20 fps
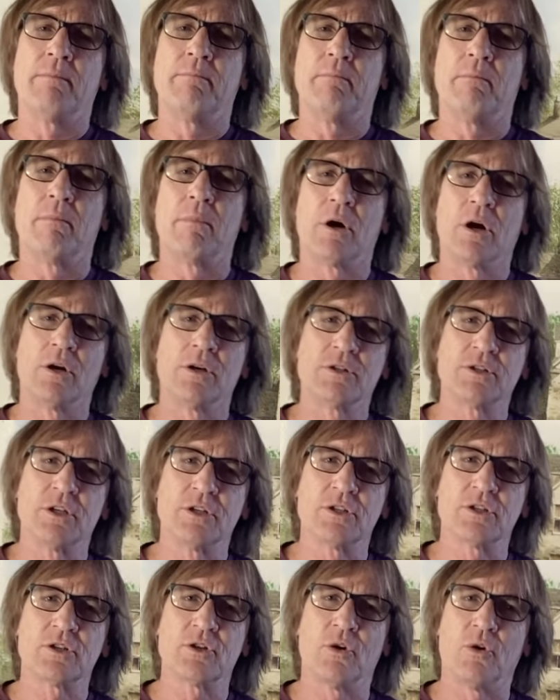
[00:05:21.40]
Mars
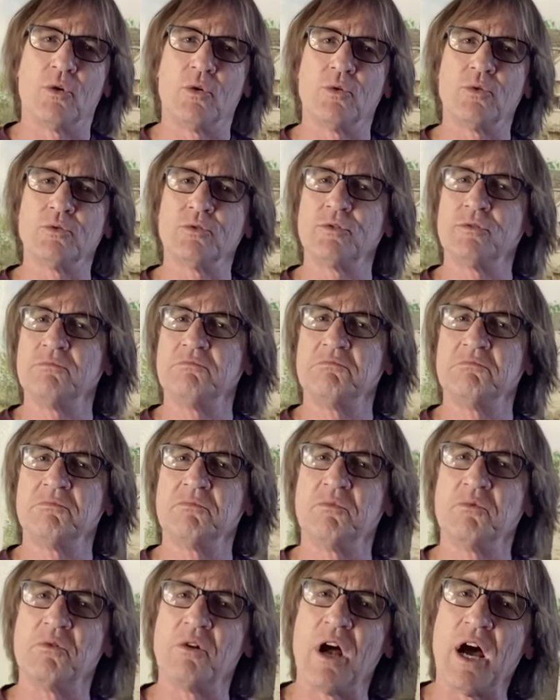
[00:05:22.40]
is cold,
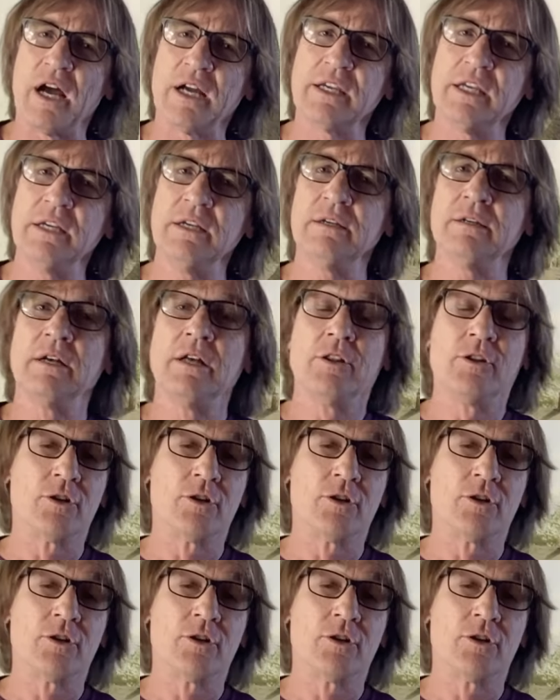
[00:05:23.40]
rocky.